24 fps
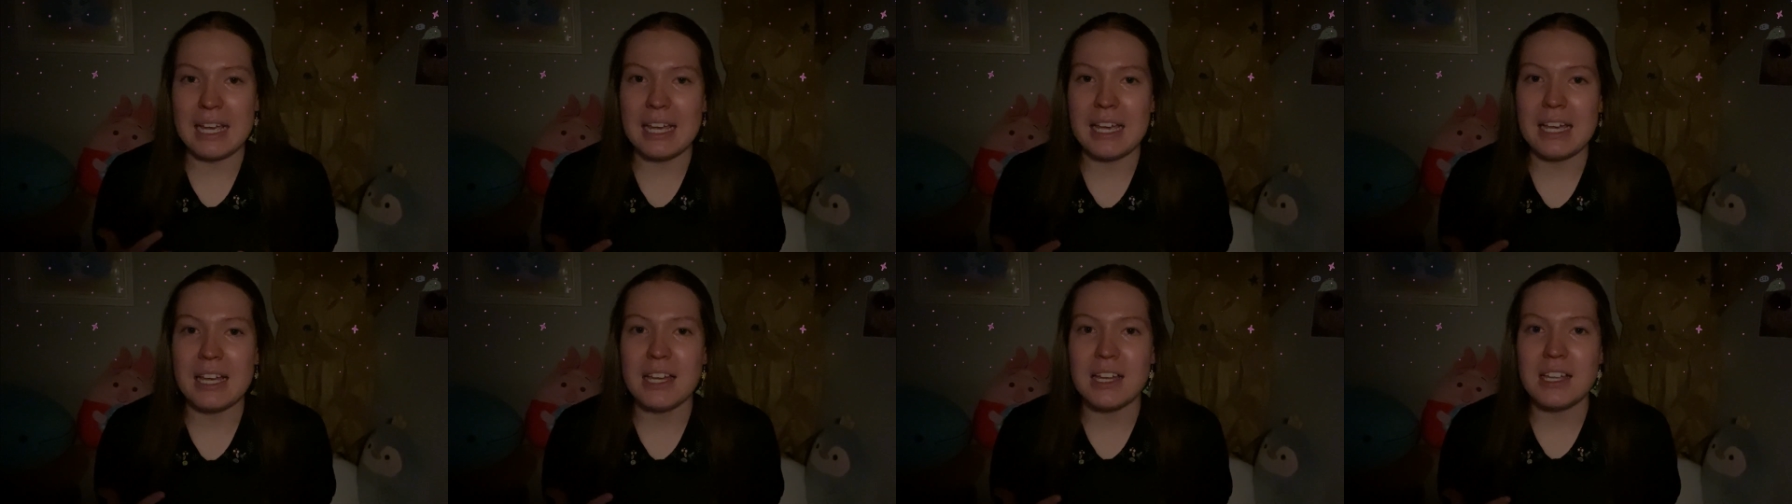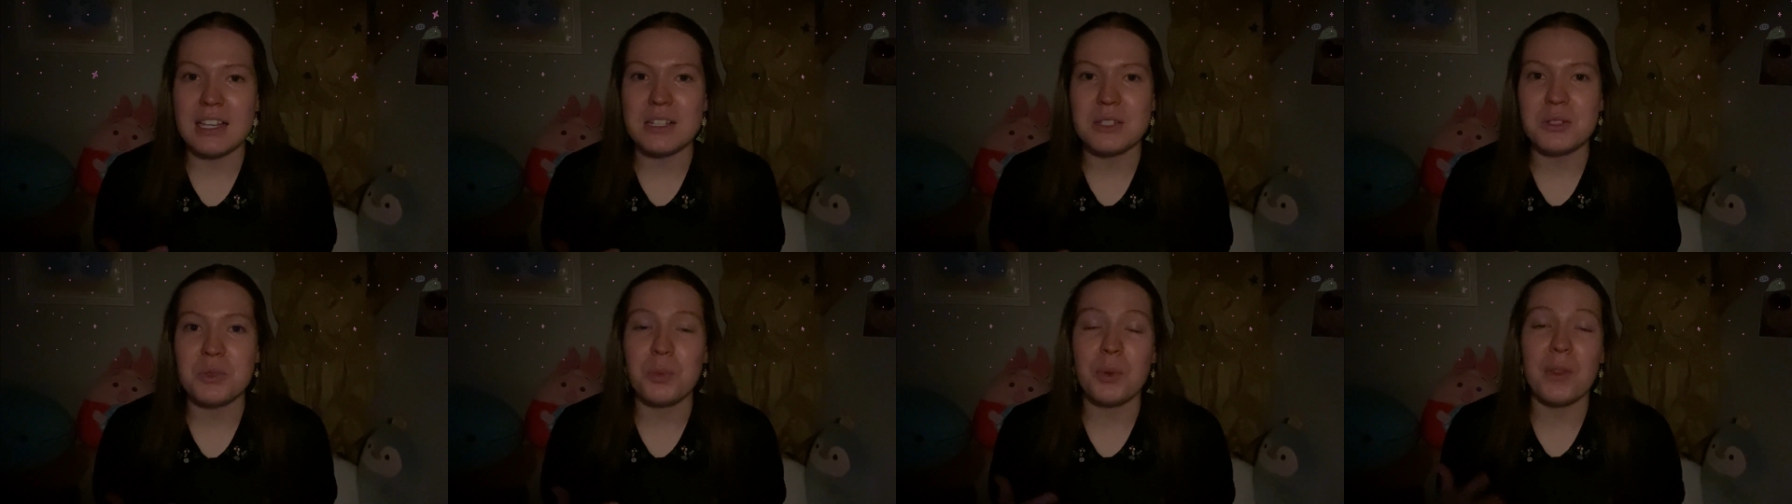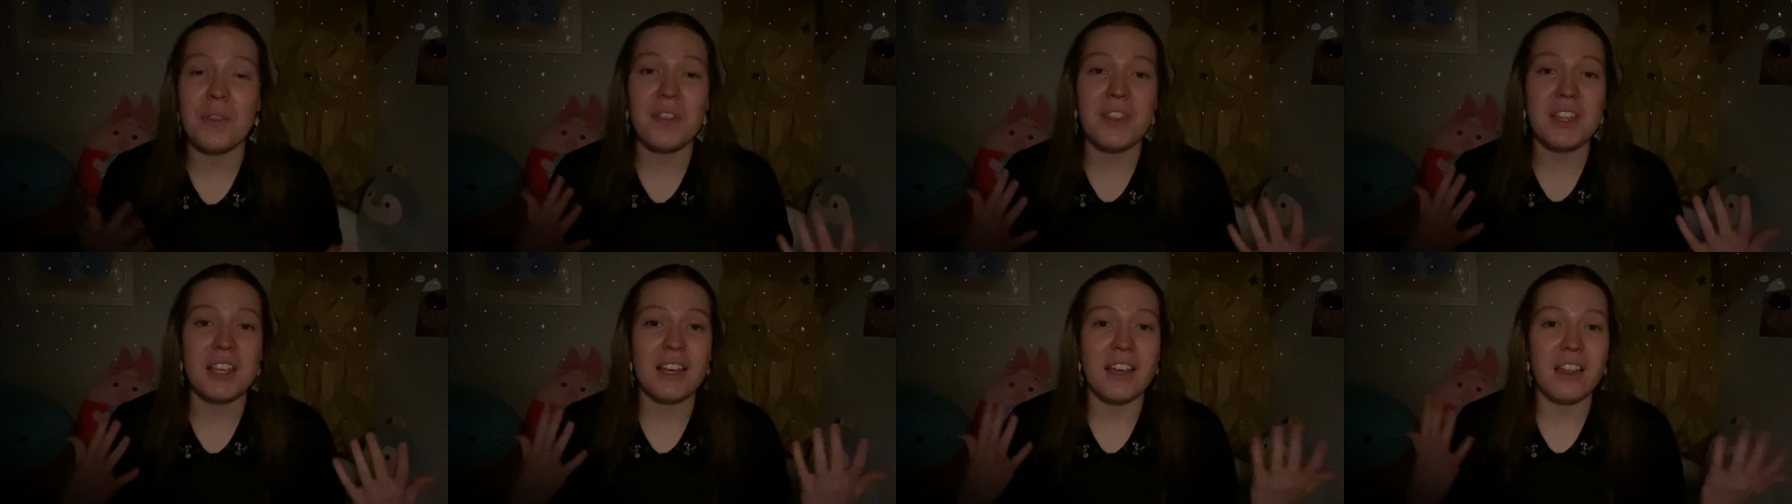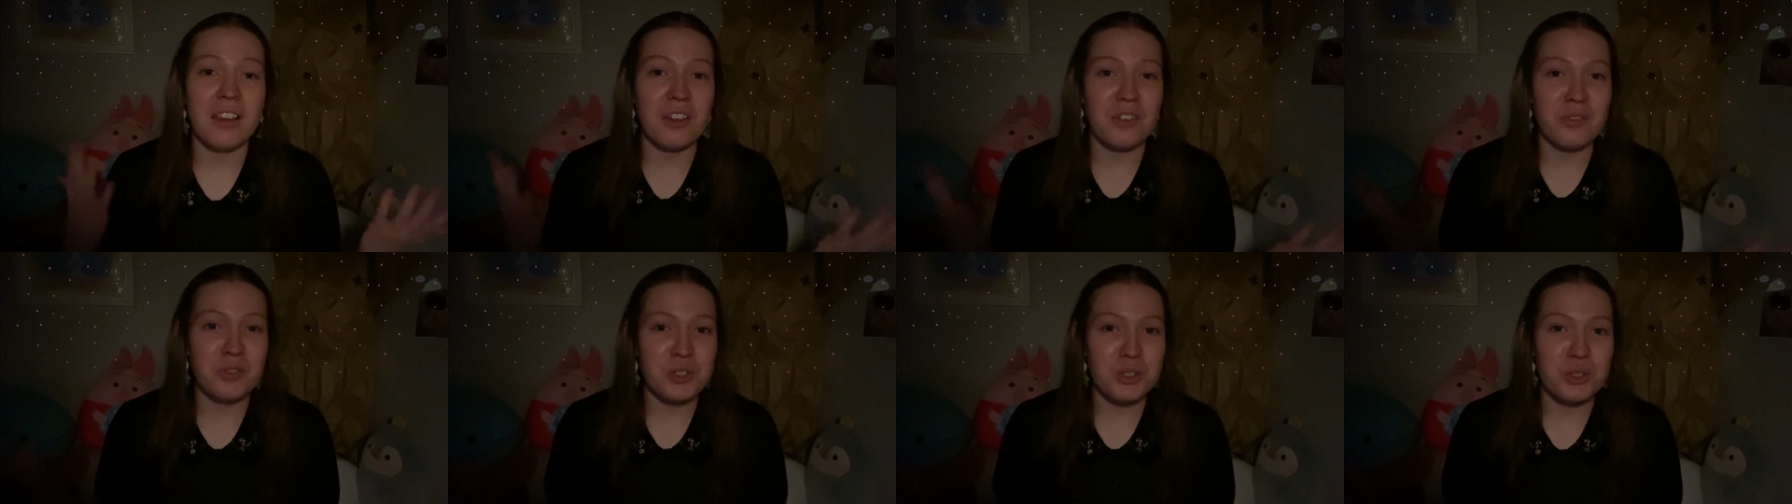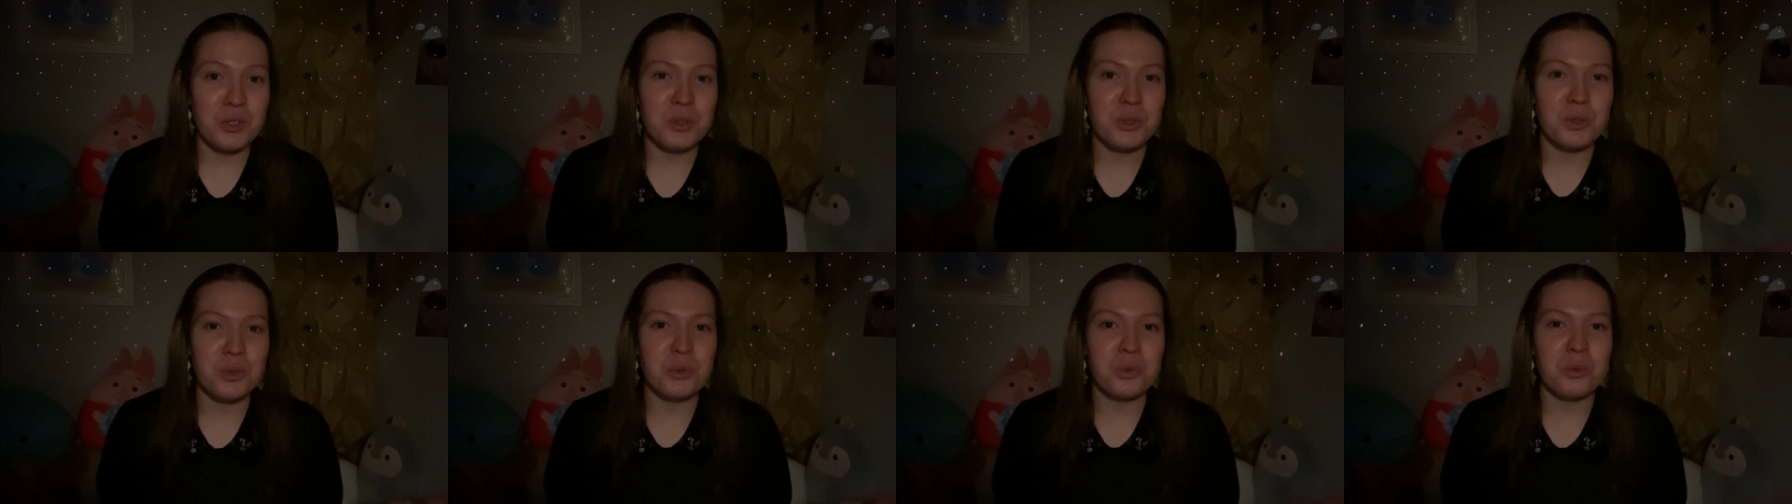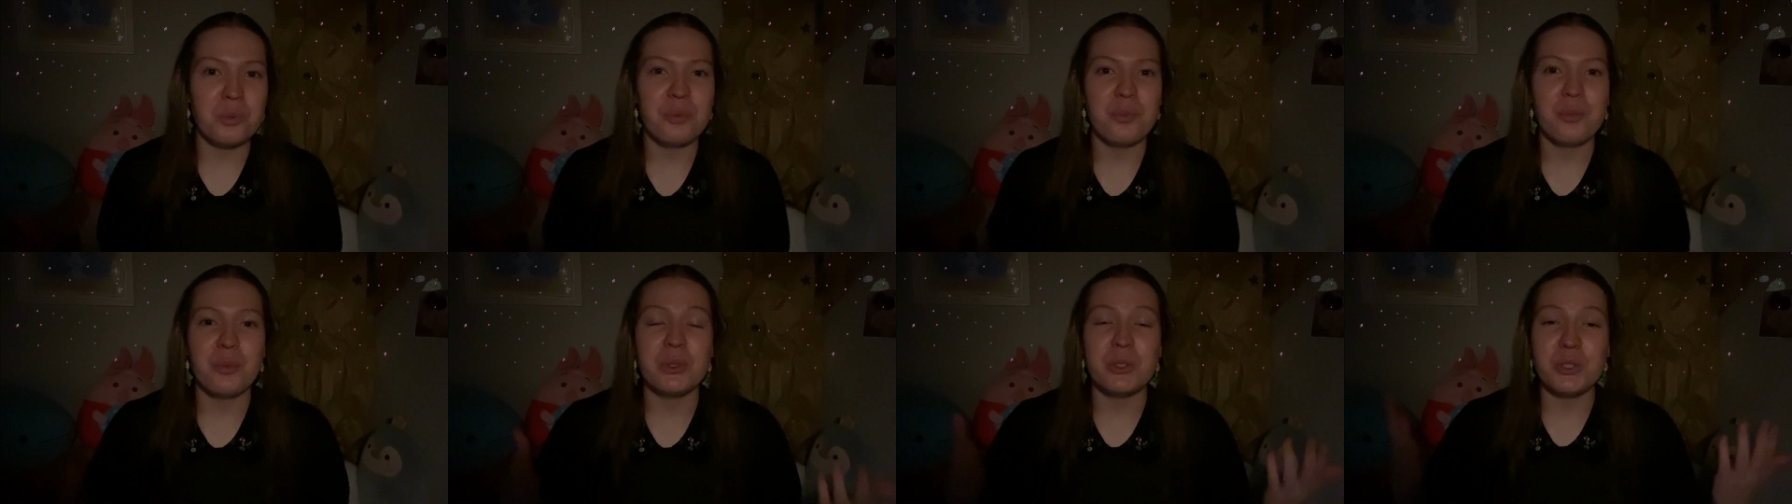and one thing I love to do